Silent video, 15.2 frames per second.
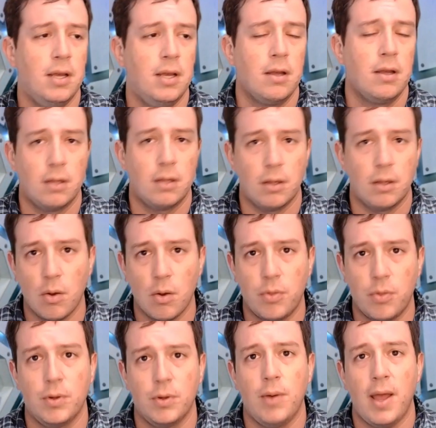to go
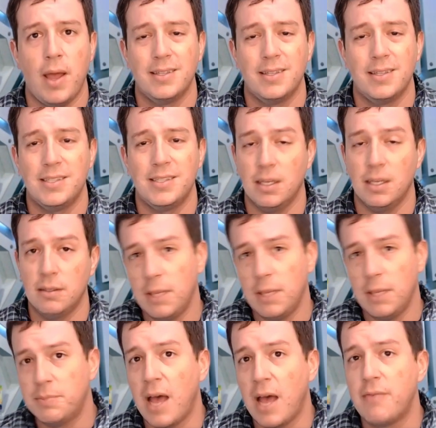through and see a
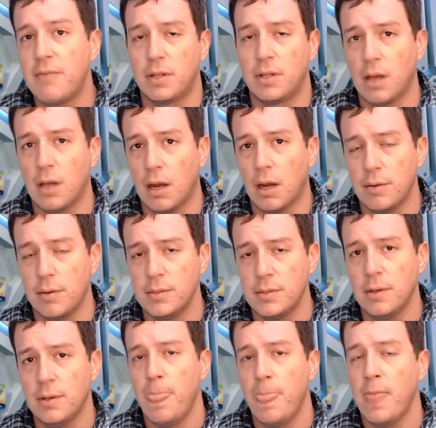deep dive into the
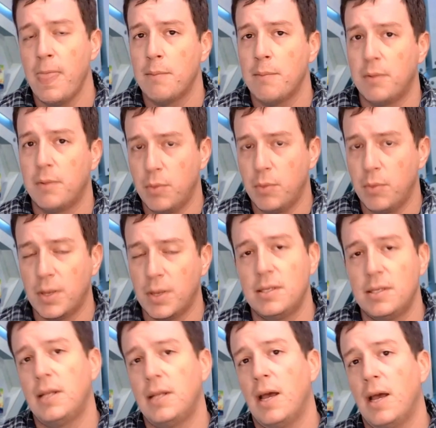cards. But if you want to
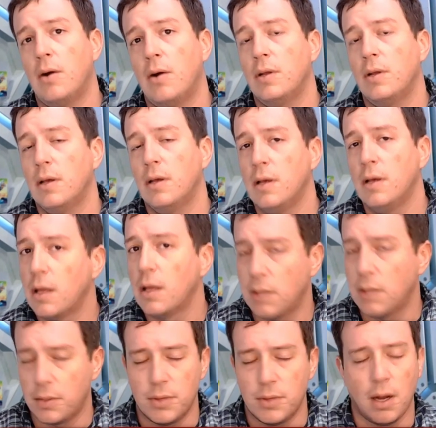sit down,
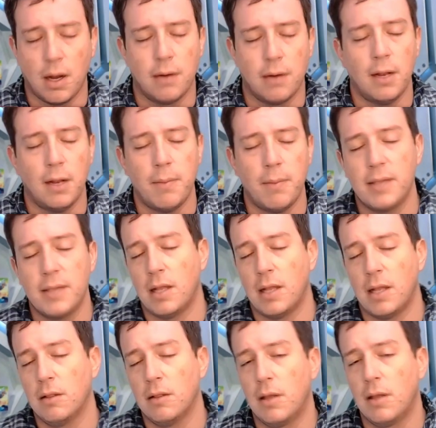click through the card database
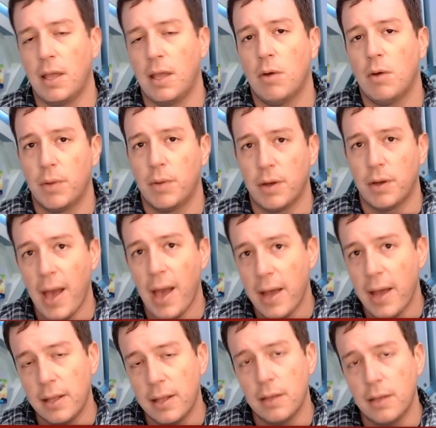and look at what we are
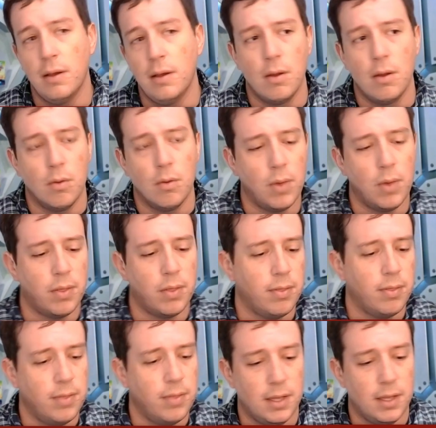adding with
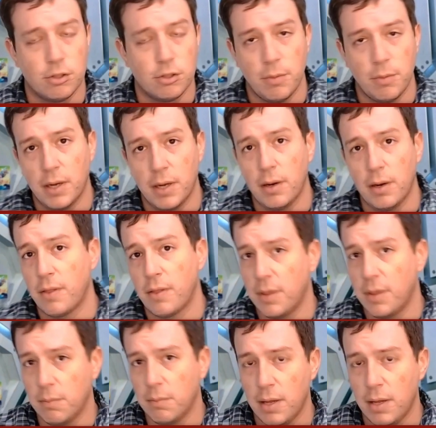the Tremere and the
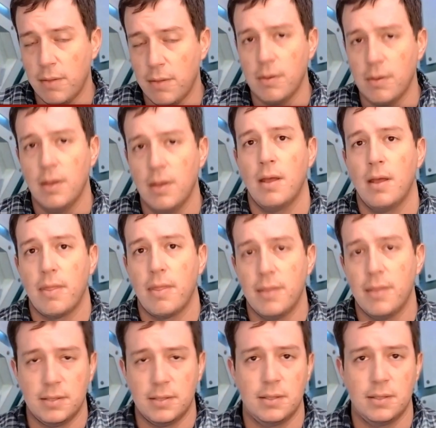Thin Bloods,
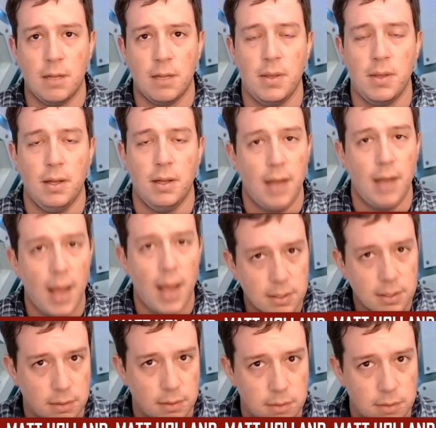this is going to be an
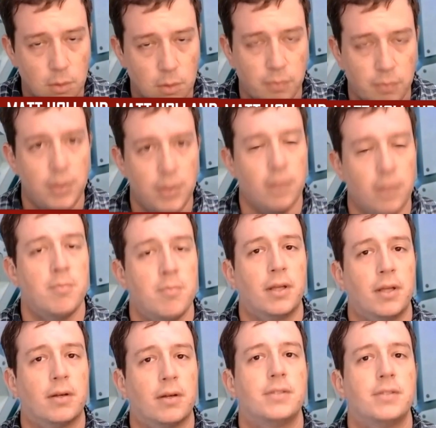excellent tool for you to
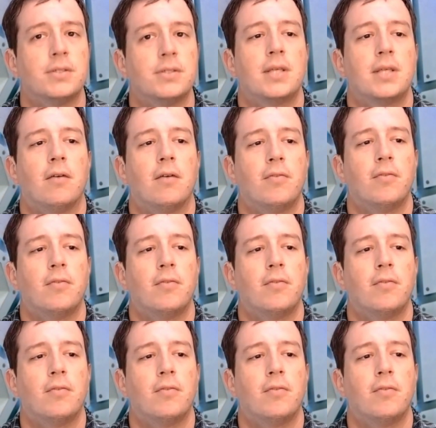familiarize yourself